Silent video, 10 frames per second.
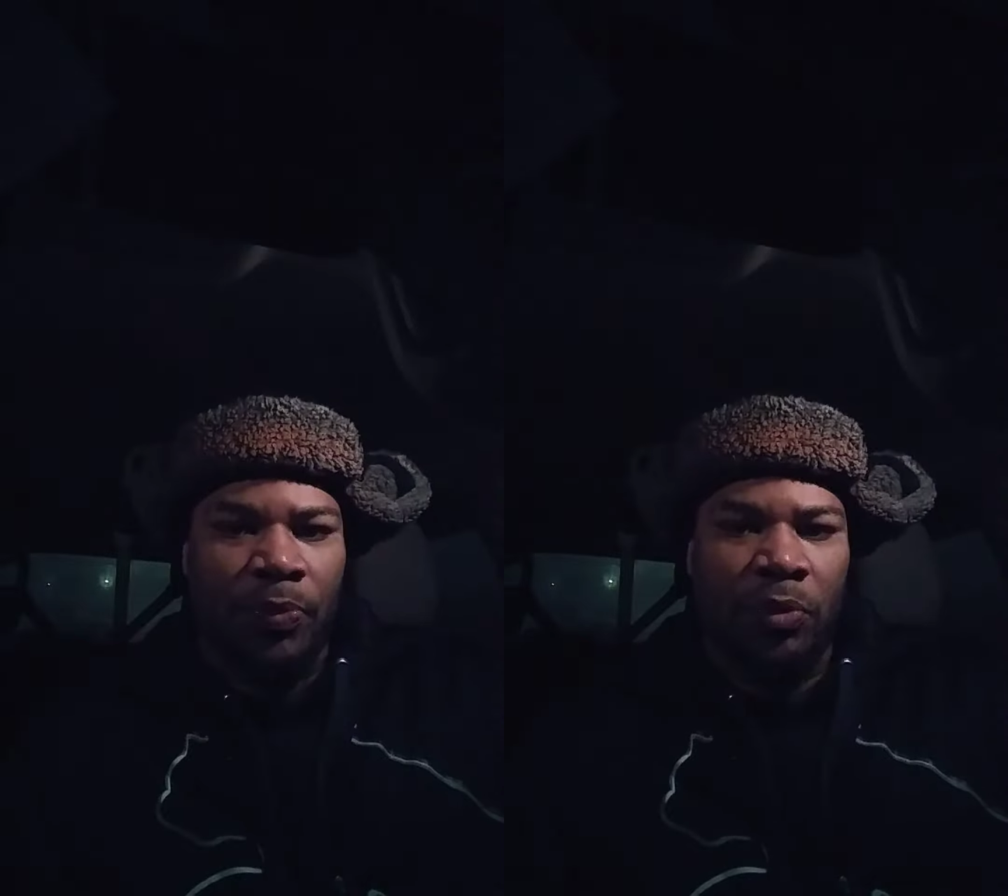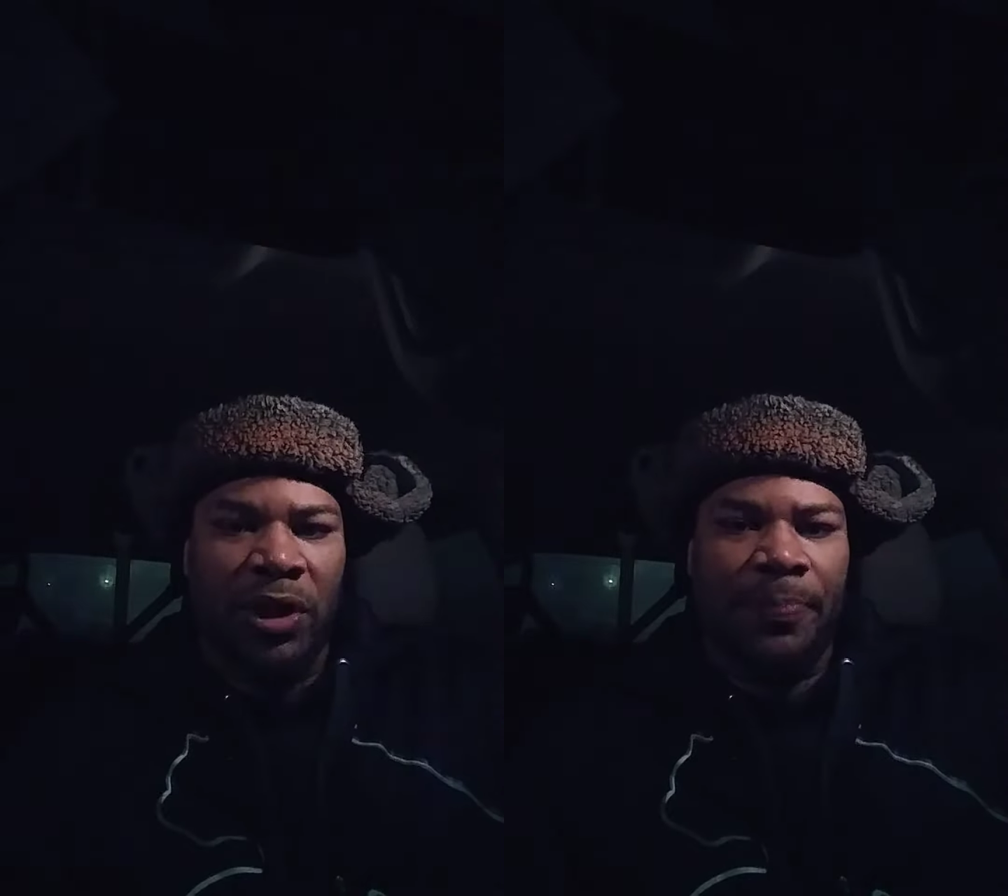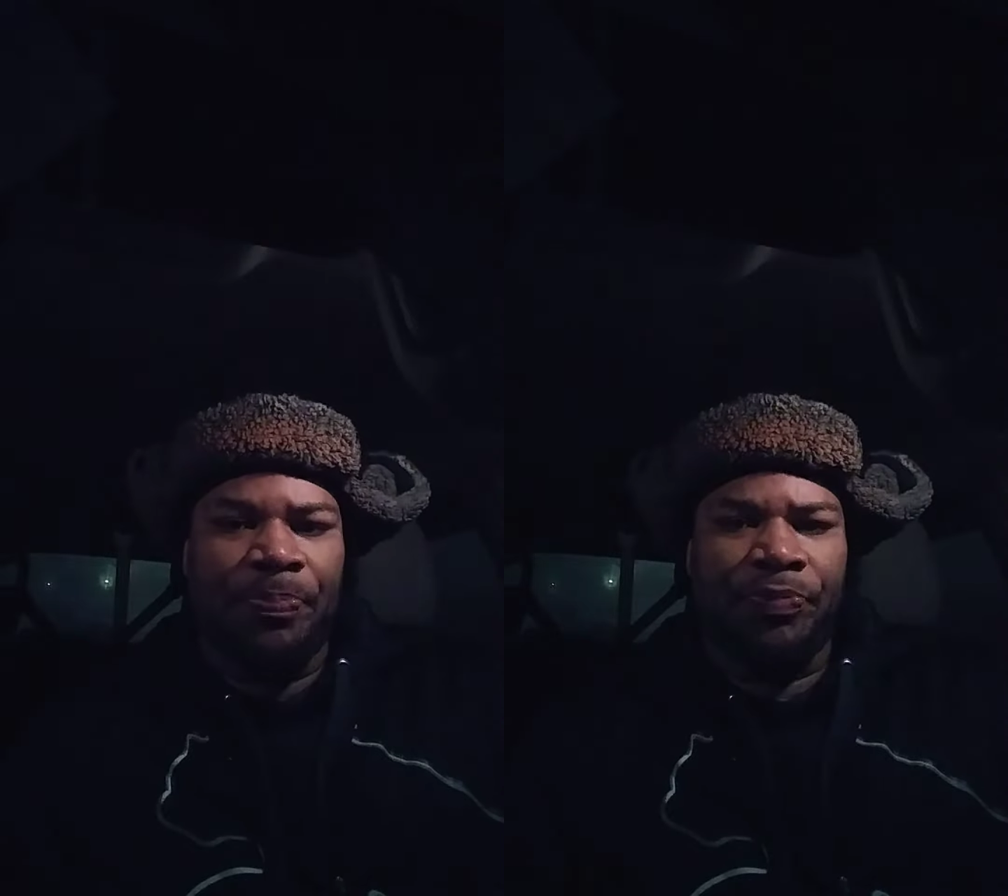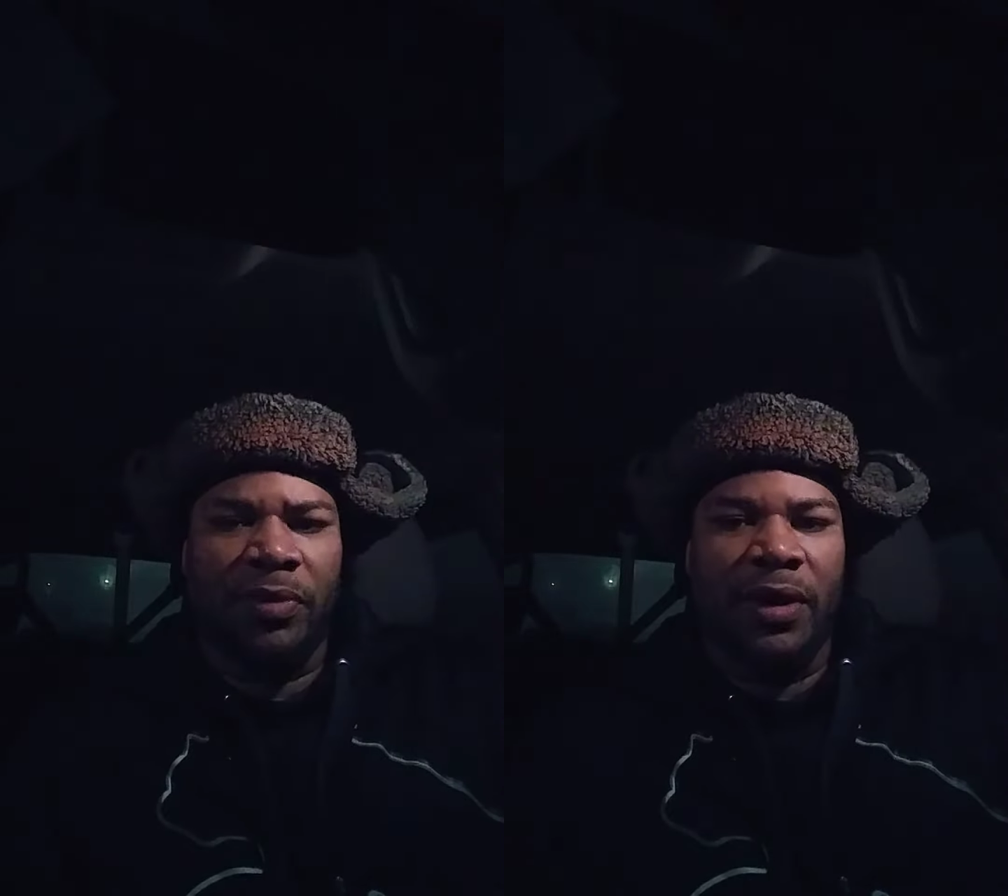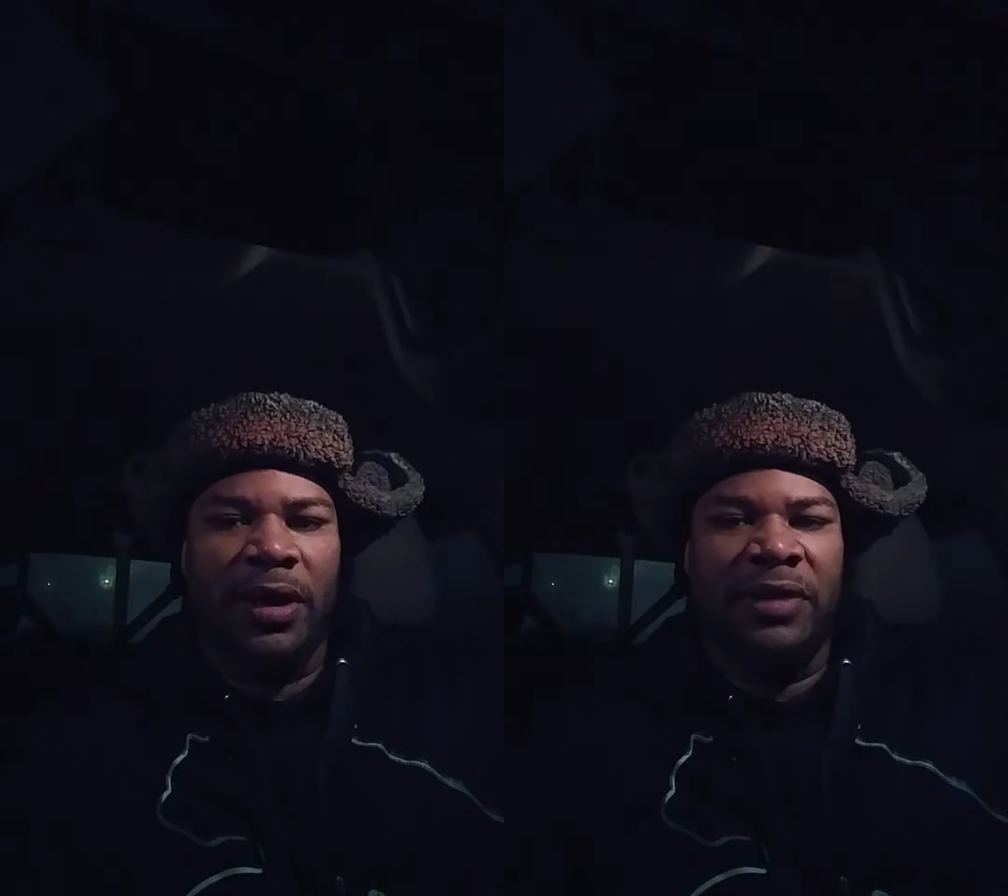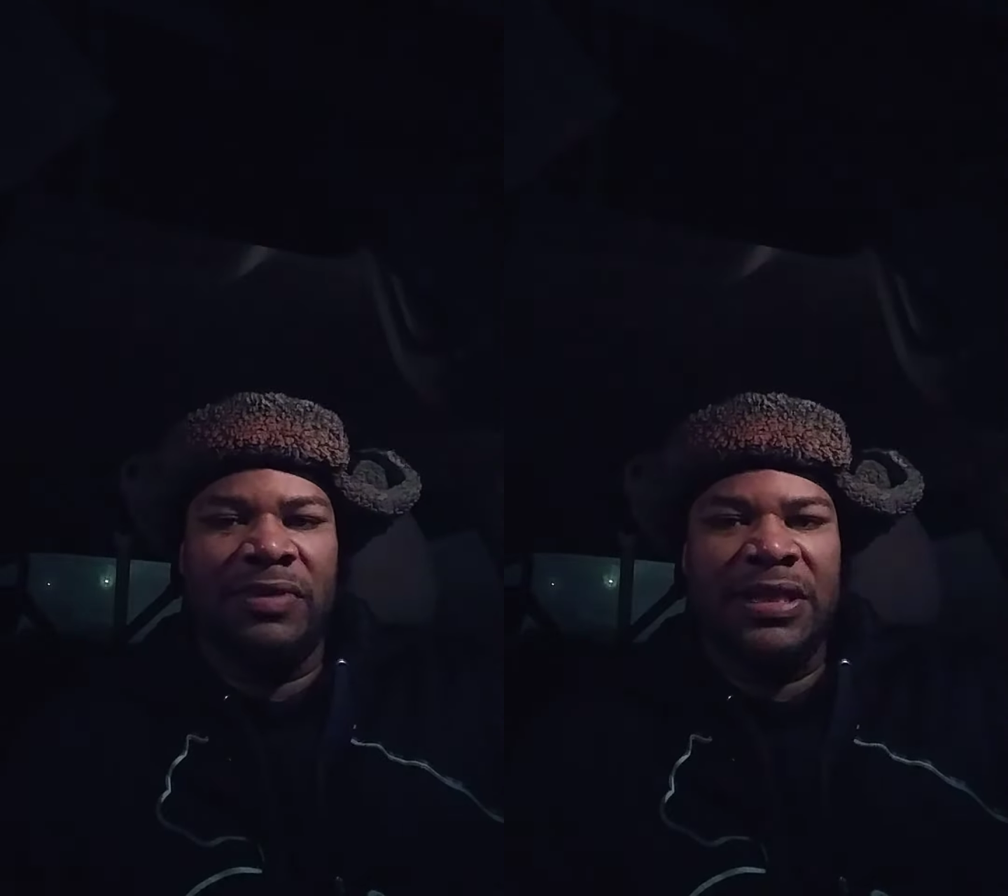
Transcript: But if